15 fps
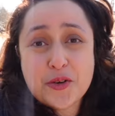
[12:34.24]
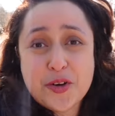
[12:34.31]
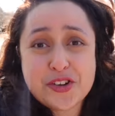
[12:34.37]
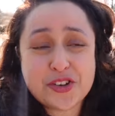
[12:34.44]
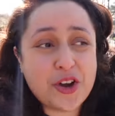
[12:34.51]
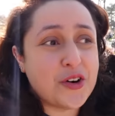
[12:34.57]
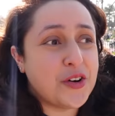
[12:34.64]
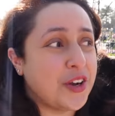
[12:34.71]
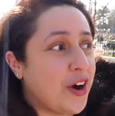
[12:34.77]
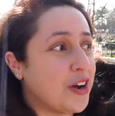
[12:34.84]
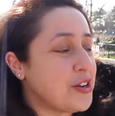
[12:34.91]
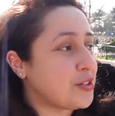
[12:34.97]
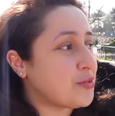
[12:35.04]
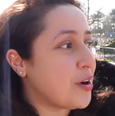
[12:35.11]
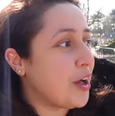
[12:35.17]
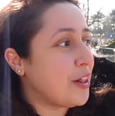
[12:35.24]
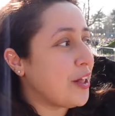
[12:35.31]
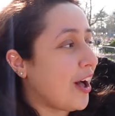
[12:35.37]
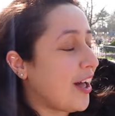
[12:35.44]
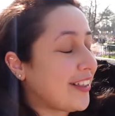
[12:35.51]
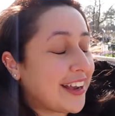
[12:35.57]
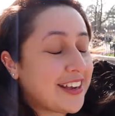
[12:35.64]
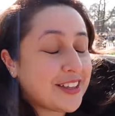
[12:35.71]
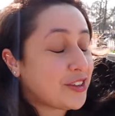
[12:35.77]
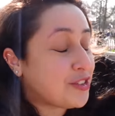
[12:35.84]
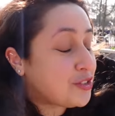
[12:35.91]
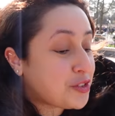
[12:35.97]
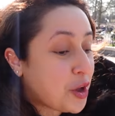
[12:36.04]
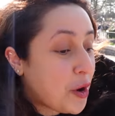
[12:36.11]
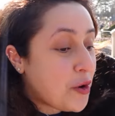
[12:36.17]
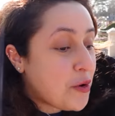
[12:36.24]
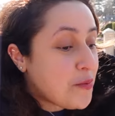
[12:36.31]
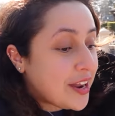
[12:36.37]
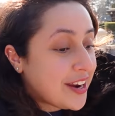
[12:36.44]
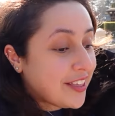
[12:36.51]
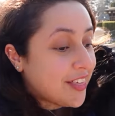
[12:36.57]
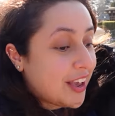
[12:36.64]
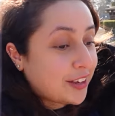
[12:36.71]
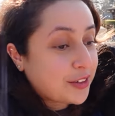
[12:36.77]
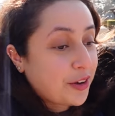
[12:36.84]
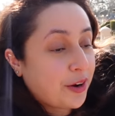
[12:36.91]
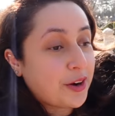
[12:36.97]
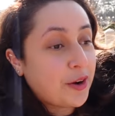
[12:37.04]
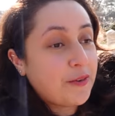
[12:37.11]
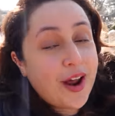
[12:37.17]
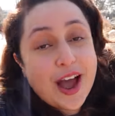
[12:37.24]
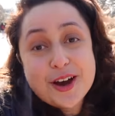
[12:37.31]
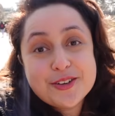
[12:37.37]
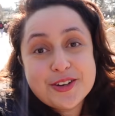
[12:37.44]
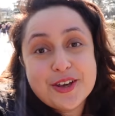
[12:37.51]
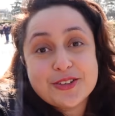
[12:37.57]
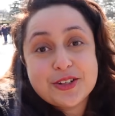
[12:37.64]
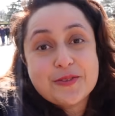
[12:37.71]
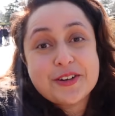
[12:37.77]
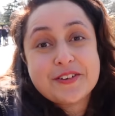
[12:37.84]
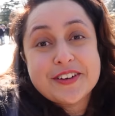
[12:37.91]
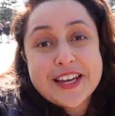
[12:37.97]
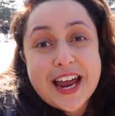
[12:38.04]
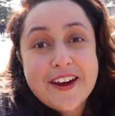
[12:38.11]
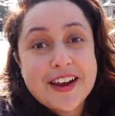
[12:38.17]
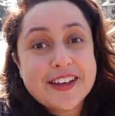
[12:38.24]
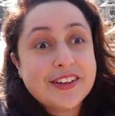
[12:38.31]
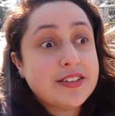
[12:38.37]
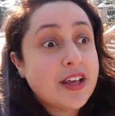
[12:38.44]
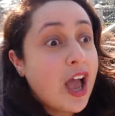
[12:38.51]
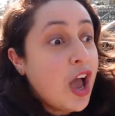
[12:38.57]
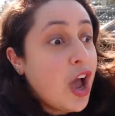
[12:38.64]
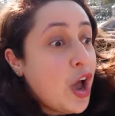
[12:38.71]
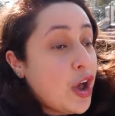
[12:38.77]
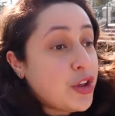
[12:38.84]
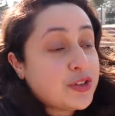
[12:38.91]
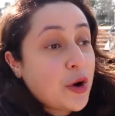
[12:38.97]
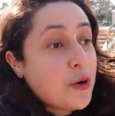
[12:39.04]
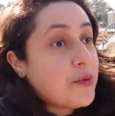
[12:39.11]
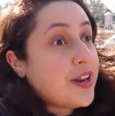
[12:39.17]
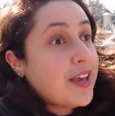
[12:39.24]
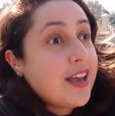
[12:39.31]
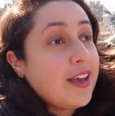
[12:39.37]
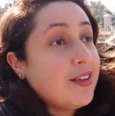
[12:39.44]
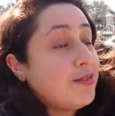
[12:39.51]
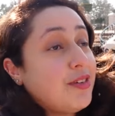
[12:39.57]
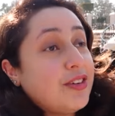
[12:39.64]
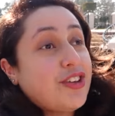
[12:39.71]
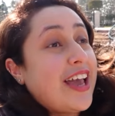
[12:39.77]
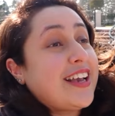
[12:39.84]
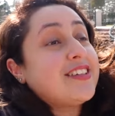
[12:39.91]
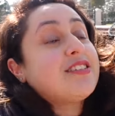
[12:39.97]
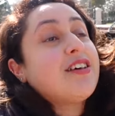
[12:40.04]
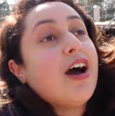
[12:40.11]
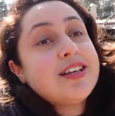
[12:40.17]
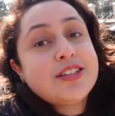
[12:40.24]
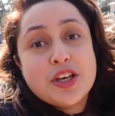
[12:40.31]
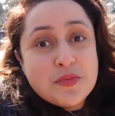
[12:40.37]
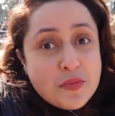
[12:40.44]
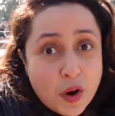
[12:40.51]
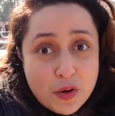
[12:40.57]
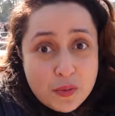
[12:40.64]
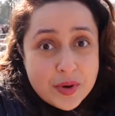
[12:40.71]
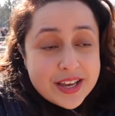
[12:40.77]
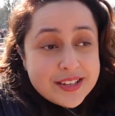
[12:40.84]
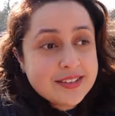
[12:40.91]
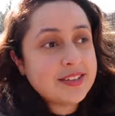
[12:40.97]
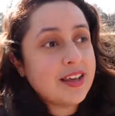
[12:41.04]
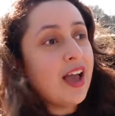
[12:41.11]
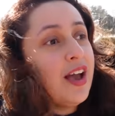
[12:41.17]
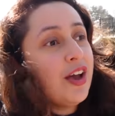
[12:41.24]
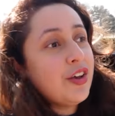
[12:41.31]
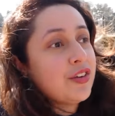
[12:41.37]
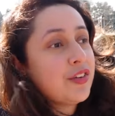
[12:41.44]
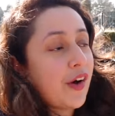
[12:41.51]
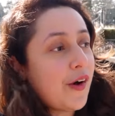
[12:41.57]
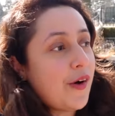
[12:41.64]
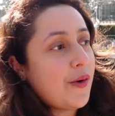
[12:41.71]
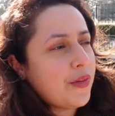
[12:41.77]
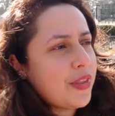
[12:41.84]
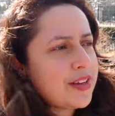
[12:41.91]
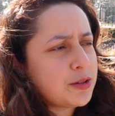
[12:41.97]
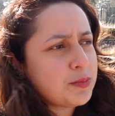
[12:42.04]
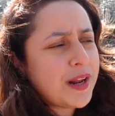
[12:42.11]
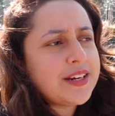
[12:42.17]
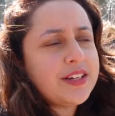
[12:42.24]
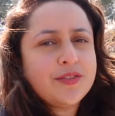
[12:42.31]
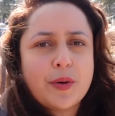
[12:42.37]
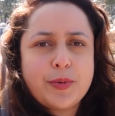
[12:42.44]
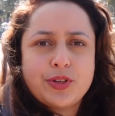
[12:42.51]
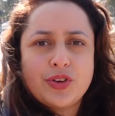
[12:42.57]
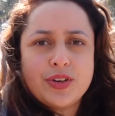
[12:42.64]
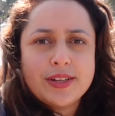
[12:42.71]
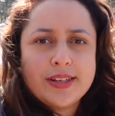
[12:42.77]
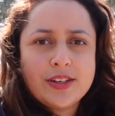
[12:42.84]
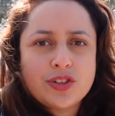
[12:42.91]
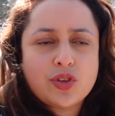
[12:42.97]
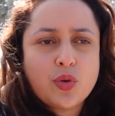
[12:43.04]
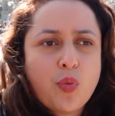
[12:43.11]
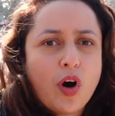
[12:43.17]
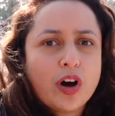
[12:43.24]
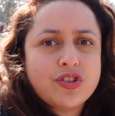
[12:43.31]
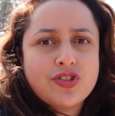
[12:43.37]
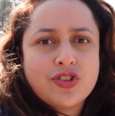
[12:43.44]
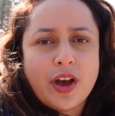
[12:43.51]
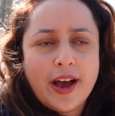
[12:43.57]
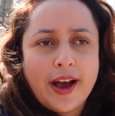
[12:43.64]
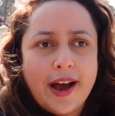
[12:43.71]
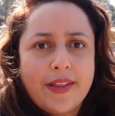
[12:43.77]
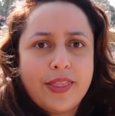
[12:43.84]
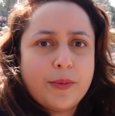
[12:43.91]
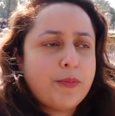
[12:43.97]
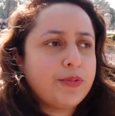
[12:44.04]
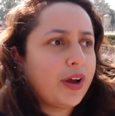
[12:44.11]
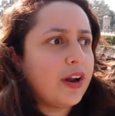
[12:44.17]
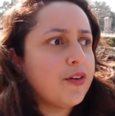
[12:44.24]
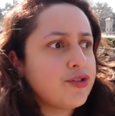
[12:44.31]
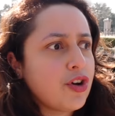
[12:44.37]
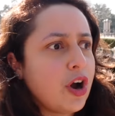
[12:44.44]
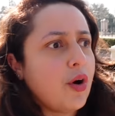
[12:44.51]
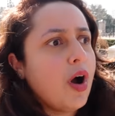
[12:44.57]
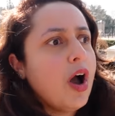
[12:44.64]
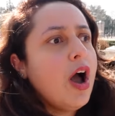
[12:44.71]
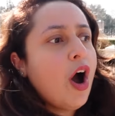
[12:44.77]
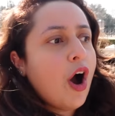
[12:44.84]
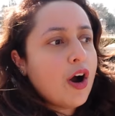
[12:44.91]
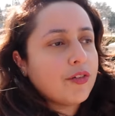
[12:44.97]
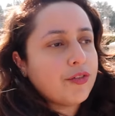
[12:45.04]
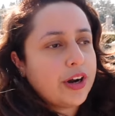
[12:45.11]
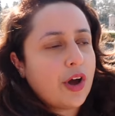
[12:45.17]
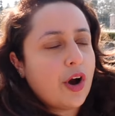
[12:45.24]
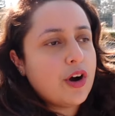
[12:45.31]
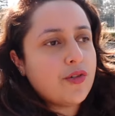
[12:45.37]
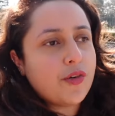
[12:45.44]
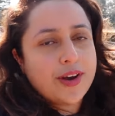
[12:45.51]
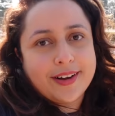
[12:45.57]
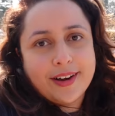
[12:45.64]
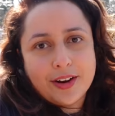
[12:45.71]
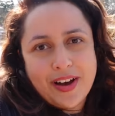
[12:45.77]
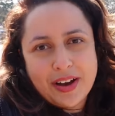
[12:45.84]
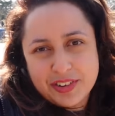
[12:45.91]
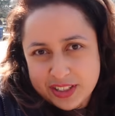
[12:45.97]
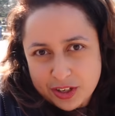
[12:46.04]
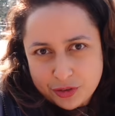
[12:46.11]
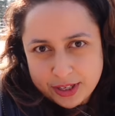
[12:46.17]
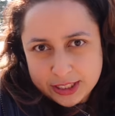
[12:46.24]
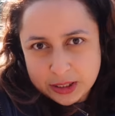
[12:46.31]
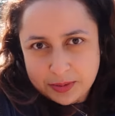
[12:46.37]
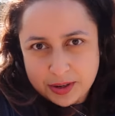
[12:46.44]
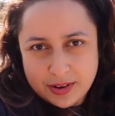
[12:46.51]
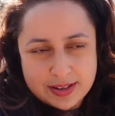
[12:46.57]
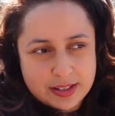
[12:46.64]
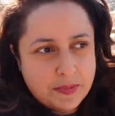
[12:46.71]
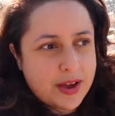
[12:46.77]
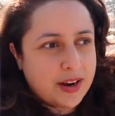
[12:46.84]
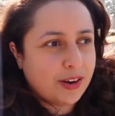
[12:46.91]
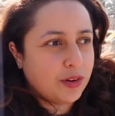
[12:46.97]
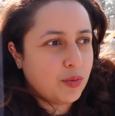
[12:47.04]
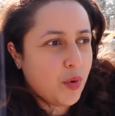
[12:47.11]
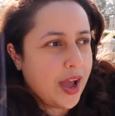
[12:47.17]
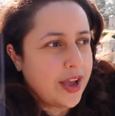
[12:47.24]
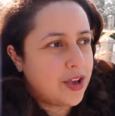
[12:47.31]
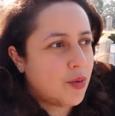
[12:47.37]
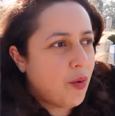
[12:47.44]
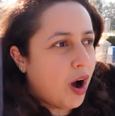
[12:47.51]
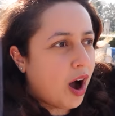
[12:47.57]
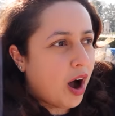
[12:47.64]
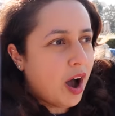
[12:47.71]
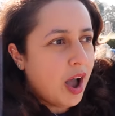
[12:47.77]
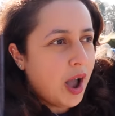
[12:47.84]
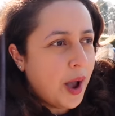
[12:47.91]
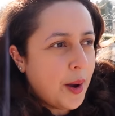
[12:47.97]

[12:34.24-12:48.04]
much going on as well well. I like there's so many things going on around you, so many different characters, so many just exciting moments. So there's plenty of opportunities to watch uh, the kind of show over and over and kind of have a different experience depending on where you are.